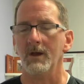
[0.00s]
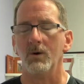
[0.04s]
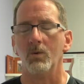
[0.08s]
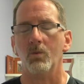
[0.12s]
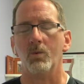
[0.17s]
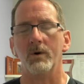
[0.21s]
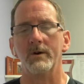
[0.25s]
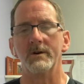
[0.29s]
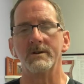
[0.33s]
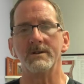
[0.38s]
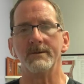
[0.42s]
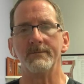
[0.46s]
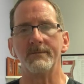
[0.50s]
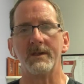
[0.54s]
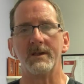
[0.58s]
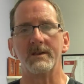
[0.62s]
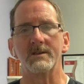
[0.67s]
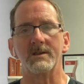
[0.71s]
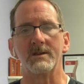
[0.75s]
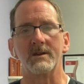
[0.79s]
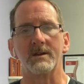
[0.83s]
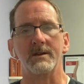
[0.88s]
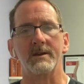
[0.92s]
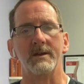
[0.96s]
What are some
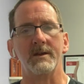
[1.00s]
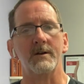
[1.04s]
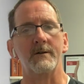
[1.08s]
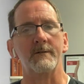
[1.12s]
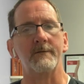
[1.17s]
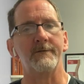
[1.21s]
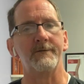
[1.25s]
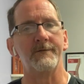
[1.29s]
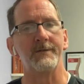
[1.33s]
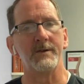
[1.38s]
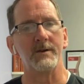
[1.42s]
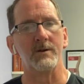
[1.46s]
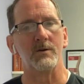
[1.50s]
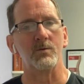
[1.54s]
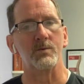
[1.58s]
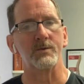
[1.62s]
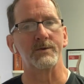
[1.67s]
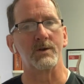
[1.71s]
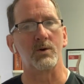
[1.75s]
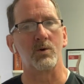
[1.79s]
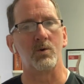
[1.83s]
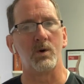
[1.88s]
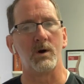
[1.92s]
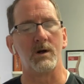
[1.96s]
things that can interfere
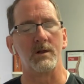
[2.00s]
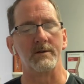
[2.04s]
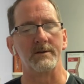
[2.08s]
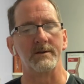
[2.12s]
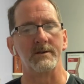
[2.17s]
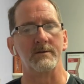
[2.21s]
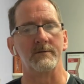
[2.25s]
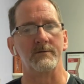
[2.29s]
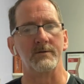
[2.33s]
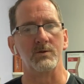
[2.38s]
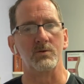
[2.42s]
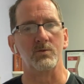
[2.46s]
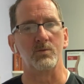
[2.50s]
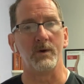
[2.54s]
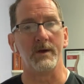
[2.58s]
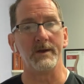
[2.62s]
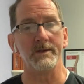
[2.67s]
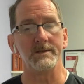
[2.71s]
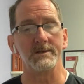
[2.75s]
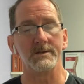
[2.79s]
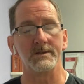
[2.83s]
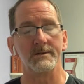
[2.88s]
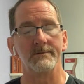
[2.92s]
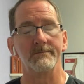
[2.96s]
with the quality of your
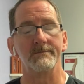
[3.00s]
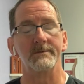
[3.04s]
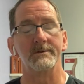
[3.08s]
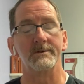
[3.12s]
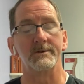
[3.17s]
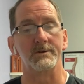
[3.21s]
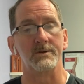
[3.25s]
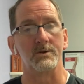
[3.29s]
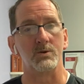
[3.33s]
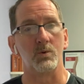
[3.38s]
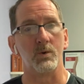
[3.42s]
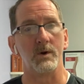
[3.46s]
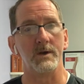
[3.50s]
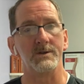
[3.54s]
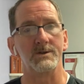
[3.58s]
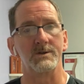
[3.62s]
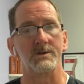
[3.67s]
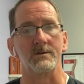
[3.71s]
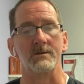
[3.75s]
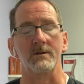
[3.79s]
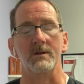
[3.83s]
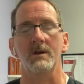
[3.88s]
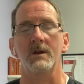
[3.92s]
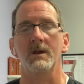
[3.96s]
rest? Good
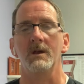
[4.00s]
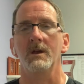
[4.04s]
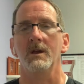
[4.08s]
question.